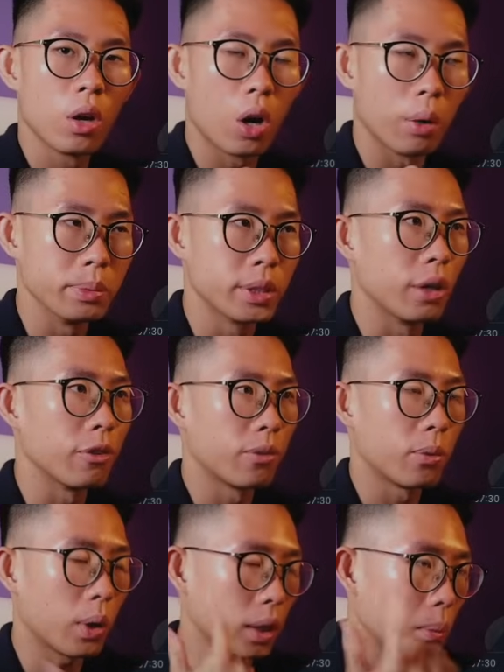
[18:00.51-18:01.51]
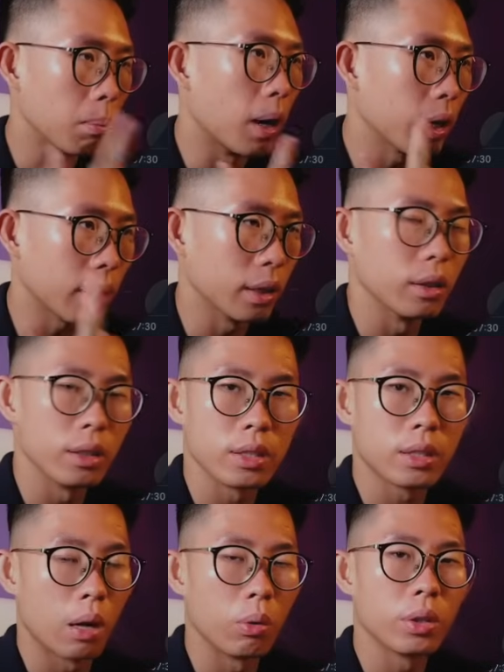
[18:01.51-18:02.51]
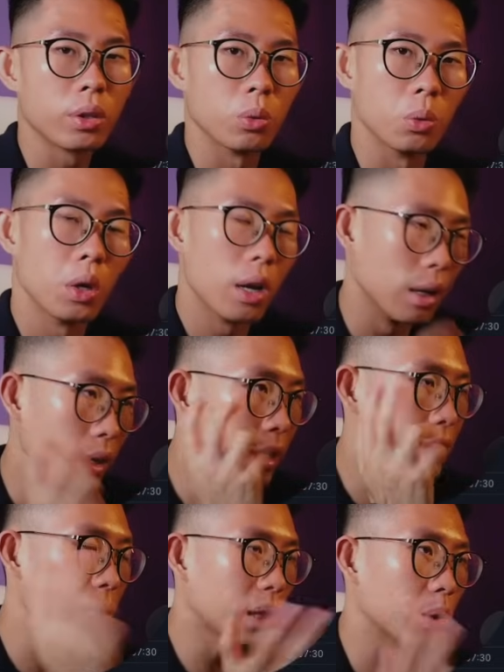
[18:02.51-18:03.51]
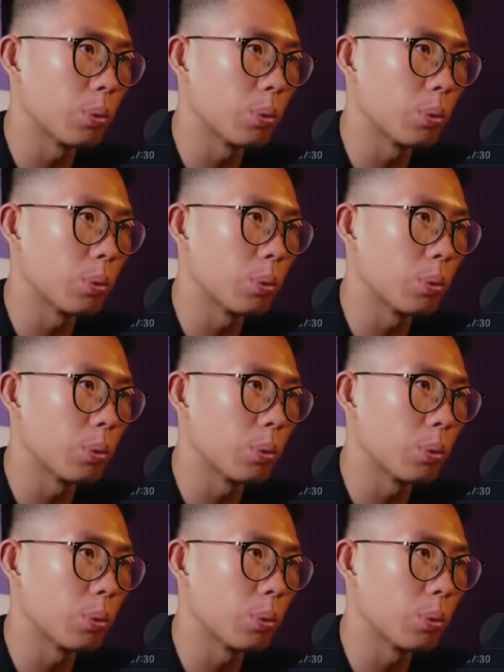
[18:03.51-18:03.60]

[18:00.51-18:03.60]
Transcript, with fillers: Observe what the market is telling you. Listen to